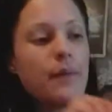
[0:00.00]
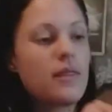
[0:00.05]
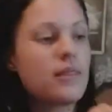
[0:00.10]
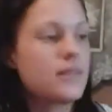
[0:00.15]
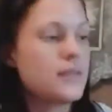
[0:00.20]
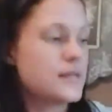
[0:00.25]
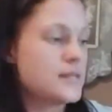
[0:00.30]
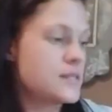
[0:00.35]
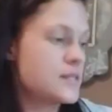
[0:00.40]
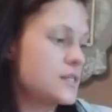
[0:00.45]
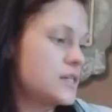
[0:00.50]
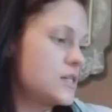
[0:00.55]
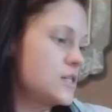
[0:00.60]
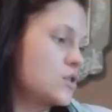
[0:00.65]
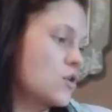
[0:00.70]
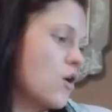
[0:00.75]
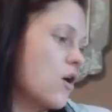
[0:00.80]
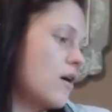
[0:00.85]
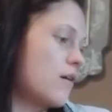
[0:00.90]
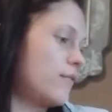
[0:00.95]
This
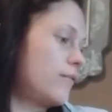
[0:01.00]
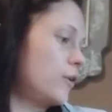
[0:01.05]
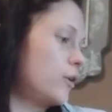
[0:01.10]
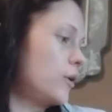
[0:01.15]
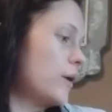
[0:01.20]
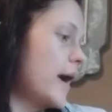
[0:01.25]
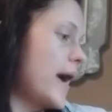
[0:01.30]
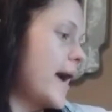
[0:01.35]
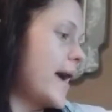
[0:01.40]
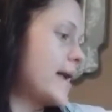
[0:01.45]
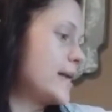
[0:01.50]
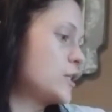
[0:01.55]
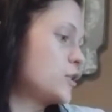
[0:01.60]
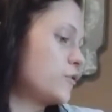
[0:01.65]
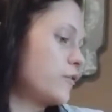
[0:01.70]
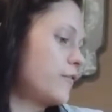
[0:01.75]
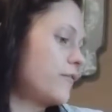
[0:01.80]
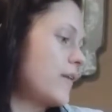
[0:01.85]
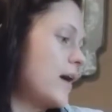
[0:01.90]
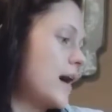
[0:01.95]
is of her age
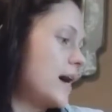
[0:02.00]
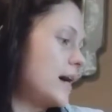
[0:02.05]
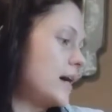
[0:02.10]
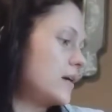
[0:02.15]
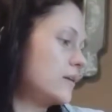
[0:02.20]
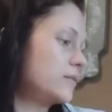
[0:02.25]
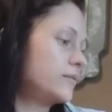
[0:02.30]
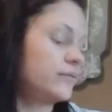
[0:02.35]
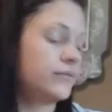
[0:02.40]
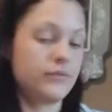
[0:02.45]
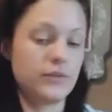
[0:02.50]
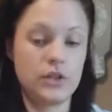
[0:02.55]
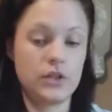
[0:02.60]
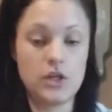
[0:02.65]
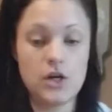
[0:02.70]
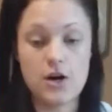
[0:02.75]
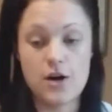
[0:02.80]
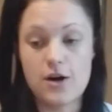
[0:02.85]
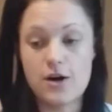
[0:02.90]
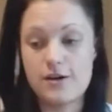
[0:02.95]
5.
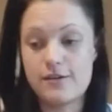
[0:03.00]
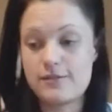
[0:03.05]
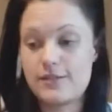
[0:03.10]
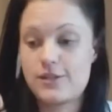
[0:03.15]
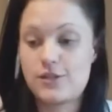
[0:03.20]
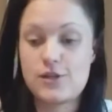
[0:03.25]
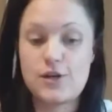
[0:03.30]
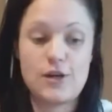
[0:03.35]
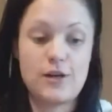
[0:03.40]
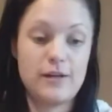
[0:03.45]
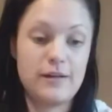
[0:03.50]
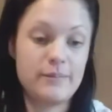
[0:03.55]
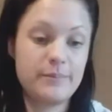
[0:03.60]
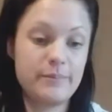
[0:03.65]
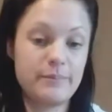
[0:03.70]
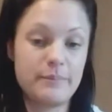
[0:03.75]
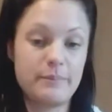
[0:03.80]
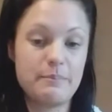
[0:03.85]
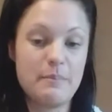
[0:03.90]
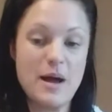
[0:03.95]
Yeah, so
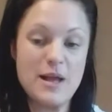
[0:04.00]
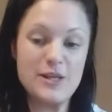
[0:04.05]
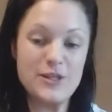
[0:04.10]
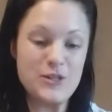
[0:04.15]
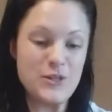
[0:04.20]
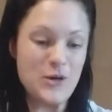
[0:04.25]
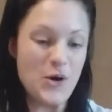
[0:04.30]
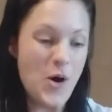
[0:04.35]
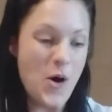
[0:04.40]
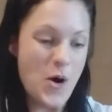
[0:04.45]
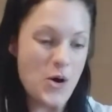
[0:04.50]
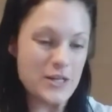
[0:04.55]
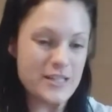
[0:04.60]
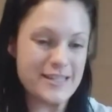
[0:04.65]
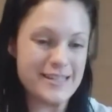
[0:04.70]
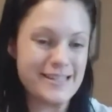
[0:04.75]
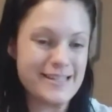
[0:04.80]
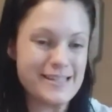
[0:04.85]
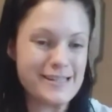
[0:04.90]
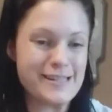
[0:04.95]
my little
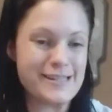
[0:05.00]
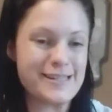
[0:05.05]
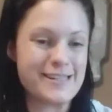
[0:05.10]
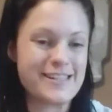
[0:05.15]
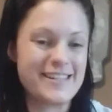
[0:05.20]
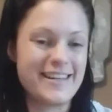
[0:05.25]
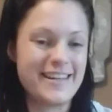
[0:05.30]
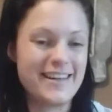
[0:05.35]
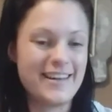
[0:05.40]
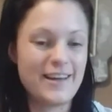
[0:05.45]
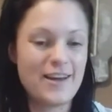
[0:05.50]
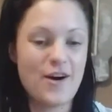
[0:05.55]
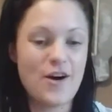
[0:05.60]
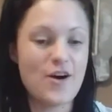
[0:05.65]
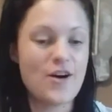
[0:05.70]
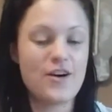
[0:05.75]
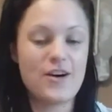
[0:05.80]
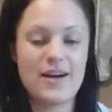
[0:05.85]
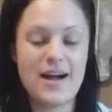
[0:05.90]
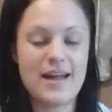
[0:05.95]
artist.
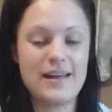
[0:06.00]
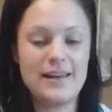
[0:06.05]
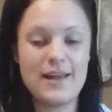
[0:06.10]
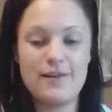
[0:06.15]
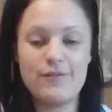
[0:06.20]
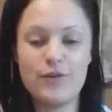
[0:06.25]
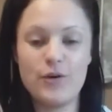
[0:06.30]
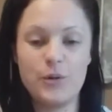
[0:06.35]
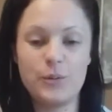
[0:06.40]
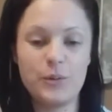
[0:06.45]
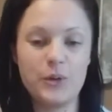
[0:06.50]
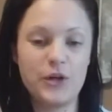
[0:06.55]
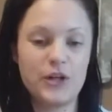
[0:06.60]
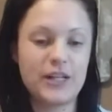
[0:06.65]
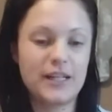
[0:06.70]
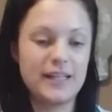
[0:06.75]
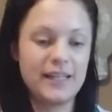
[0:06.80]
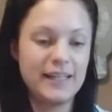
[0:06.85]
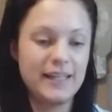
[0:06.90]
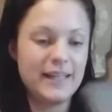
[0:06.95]
Oh, I love her
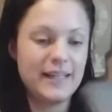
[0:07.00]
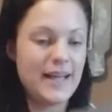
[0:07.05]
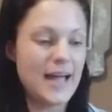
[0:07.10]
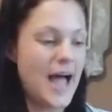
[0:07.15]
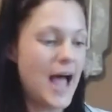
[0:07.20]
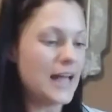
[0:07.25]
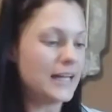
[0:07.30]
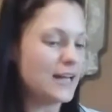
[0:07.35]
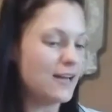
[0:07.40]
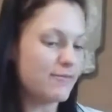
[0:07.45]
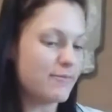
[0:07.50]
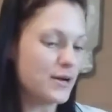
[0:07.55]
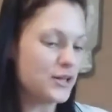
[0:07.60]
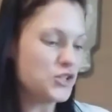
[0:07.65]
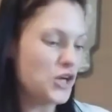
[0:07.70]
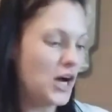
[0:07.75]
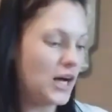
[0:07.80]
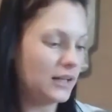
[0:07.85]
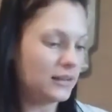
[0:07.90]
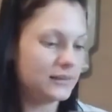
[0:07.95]
work. I love my
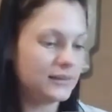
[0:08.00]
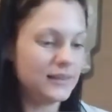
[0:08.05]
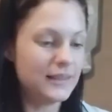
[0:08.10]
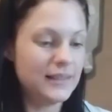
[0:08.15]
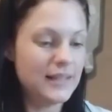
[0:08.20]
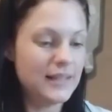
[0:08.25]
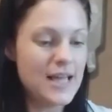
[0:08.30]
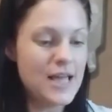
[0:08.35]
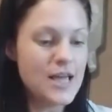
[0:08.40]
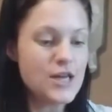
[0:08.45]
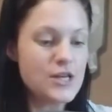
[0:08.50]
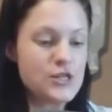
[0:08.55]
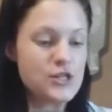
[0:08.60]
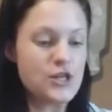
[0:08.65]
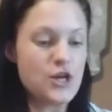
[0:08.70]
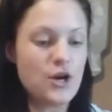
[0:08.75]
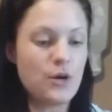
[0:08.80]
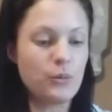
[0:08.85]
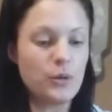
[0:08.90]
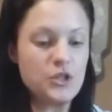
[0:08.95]
child.
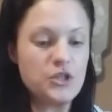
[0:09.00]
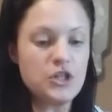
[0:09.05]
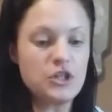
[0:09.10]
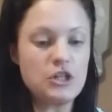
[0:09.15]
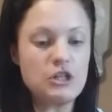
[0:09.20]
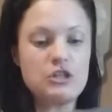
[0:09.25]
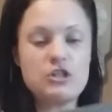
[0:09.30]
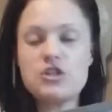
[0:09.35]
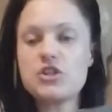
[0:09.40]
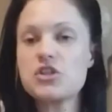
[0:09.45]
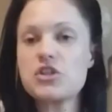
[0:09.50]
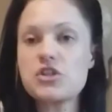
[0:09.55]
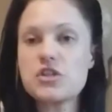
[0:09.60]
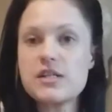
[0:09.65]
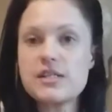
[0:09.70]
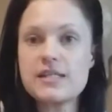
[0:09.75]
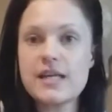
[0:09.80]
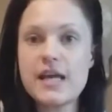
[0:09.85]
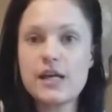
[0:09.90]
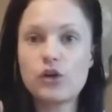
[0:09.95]
So what you're going to do is you're just
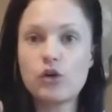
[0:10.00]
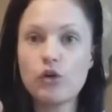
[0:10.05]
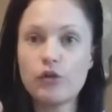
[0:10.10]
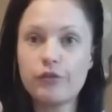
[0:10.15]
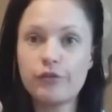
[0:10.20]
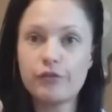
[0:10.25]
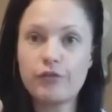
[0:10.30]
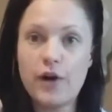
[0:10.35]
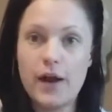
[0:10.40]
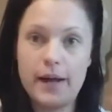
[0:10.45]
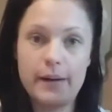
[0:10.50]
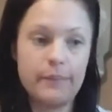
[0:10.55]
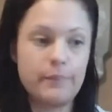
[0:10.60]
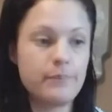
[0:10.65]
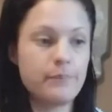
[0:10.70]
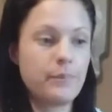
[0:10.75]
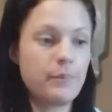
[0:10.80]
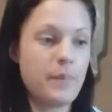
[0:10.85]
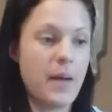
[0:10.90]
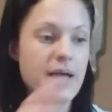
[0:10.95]
going to take your
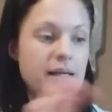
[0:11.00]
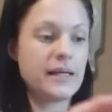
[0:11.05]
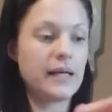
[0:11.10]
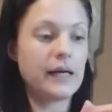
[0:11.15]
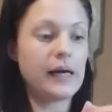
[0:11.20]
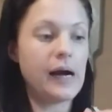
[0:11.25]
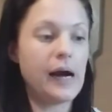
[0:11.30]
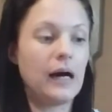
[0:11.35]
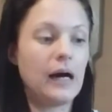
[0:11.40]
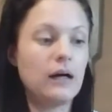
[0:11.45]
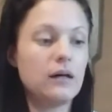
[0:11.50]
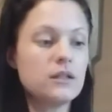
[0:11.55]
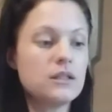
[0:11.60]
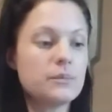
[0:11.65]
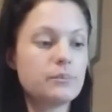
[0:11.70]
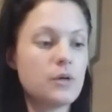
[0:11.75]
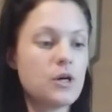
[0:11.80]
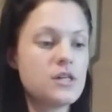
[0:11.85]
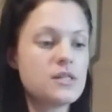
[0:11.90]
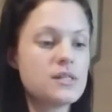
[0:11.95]
frame backing
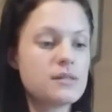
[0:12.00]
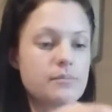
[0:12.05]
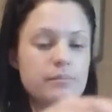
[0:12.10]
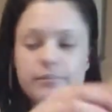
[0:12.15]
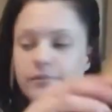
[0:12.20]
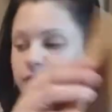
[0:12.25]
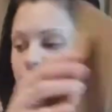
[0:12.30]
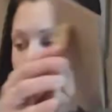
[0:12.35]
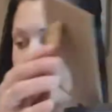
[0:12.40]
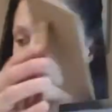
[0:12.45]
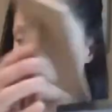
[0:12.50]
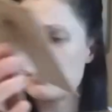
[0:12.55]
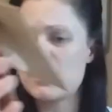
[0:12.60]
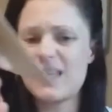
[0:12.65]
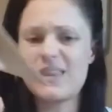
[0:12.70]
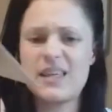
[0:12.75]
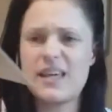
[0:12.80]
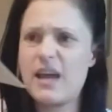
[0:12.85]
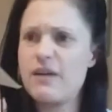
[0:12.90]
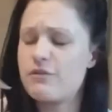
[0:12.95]
out. Most frames, I
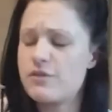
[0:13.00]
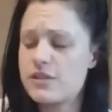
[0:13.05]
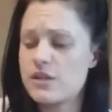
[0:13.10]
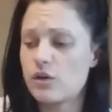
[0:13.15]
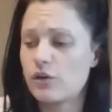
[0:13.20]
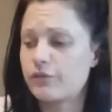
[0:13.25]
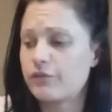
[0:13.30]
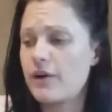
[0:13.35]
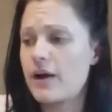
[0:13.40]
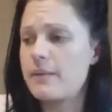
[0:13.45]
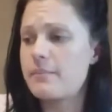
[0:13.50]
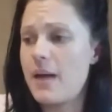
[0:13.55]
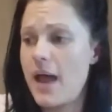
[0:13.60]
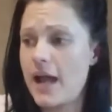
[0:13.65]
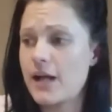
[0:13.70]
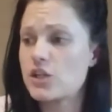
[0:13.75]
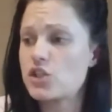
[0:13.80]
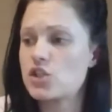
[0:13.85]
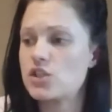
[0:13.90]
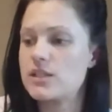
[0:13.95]
think every single frame
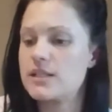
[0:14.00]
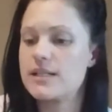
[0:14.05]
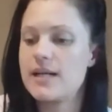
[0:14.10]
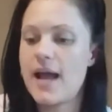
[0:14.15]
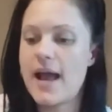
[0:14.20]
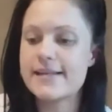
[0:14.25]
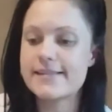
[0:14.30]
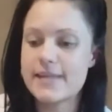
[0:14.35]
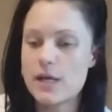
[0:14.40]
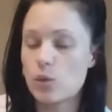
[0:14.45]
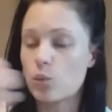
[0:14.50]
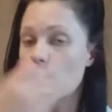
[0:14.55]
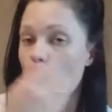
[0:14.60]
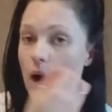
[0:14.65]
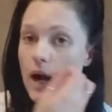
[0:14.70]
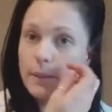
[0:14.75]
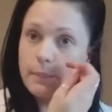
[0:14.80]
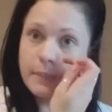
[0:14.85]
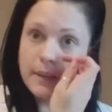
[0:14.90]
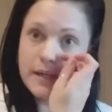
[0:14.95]
actually, has that
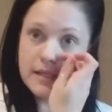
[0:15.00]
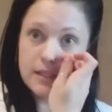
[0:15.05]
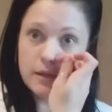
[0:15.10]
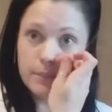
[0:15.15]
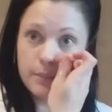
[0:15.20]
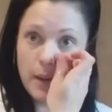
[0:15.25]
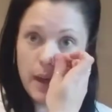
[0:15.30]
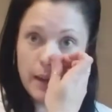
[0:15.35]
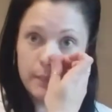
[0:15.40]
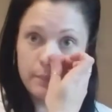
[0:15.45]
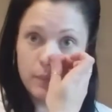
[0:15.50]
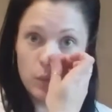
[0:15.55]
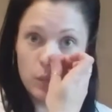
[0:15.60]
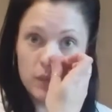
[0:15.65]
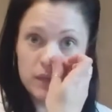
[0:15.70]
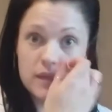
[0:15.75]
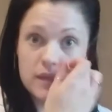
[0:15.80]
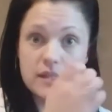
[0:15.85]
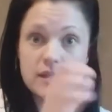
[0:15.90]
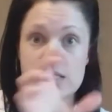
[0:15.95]
white piece of paper
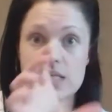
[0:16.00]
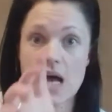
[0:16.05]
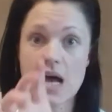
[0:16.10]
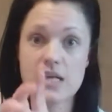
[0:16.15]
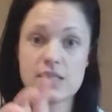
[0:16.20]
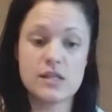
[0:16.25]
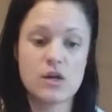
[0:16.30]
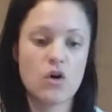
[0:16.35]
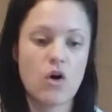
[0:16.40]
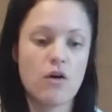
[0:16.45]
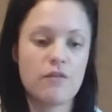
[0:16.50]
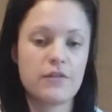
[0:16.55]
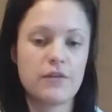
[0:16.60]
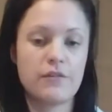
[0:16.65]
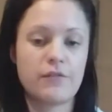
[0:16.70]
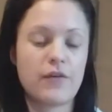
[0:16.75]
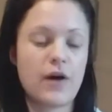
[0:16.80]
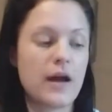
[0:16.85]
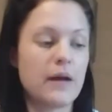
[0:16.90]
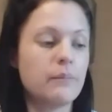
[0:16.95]
with the sizing of the
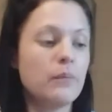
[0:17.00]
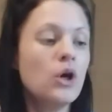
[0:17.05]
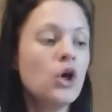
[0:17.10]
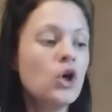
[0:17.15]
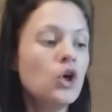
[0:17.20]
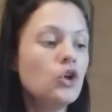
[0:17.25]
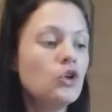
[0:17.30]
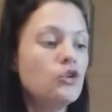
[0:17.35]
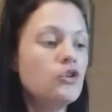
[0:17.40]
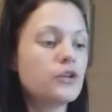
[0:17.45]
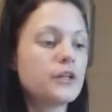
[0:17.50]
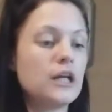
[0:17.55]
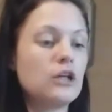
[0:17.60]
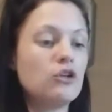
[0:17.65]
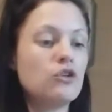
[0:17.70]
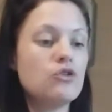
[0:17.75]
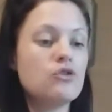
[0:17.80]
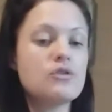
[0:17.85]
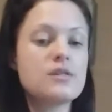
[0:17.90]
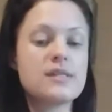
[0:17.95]
frame. You
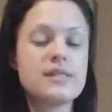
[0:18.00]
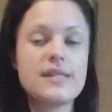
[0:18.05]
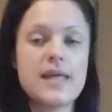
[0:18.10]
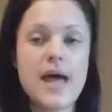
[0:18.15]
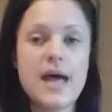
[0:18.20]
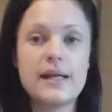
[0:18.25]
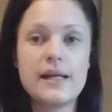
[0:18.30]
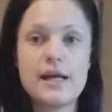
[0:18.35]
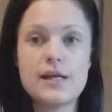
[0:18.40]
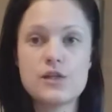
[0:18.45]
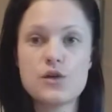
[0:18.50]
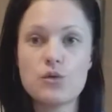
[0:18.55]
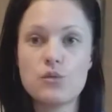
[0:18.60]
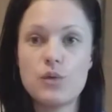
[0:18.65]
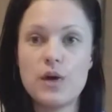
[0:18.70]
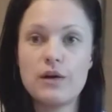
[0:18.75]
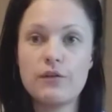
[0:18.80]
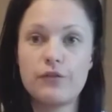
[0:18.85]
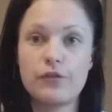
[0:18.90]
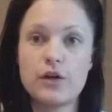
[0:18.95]
can use that as a
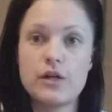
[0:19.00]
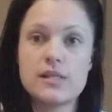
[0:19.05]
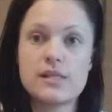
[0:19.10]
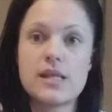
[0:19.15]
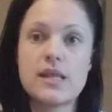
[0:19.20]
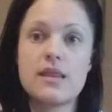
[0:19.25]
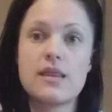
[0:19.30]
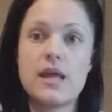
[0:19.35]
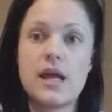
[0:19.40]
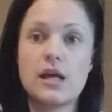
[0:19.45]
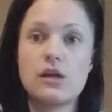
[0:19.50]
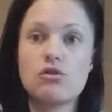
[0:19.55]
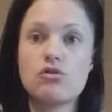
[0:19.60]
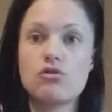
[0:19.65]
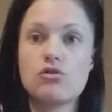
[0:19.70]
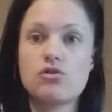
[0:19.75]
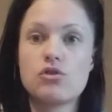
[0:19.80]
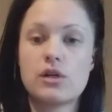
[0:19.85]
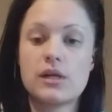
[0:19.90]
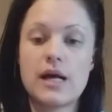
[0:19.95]
reference then
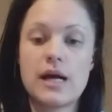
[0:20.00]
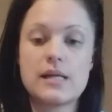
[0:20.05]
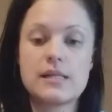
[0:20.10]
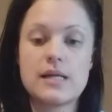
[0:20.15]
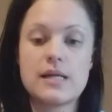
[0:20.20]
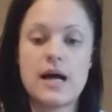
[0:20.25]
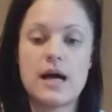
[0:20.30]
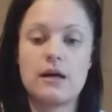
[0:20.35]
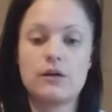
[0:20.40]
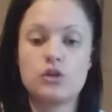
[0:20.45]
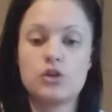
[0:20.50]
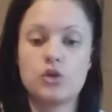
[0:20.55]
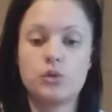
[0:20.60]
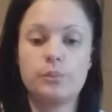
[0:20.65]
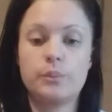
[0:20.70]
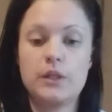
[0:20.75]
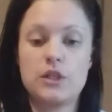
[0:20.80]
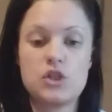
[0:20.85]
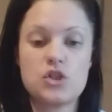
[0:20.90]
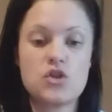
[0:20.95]
to cut out your
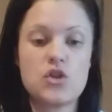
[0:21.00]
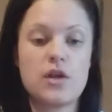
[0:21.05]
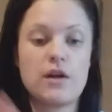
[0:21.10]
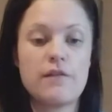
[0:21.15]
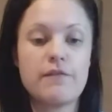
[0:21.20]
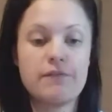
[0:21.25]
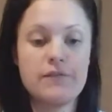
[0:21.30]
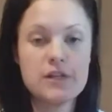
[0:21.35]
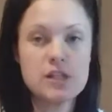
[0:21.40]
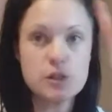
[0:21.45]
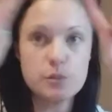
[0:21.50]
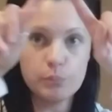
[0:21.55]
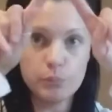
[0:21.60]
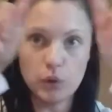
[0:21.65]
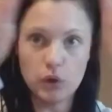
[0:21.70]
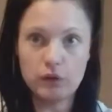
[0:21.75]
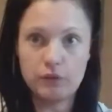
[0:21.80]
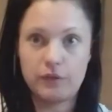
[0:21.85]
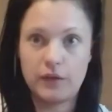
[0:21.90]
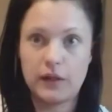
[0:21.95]
picture so that it fits
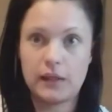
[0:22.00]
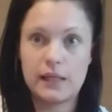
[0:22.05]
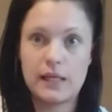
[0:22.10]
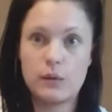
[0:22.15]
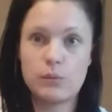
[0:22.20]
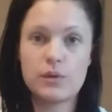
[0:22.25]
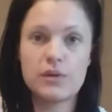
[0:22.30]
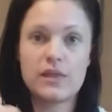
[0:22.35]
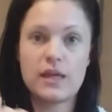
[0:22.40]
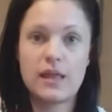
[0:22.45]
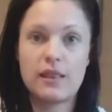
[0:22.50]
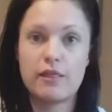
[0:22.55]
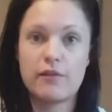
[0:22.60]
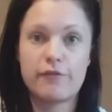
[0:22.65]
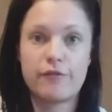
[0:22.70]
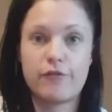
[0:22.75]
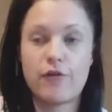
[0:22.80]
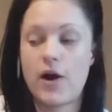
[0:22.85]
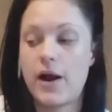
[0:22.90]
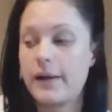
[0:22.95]
perfectly within the
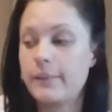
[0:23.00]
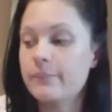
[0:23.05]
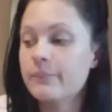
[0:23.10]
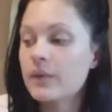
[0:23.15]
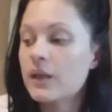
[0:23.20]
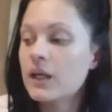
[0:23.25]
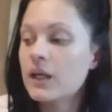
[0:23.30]
frame.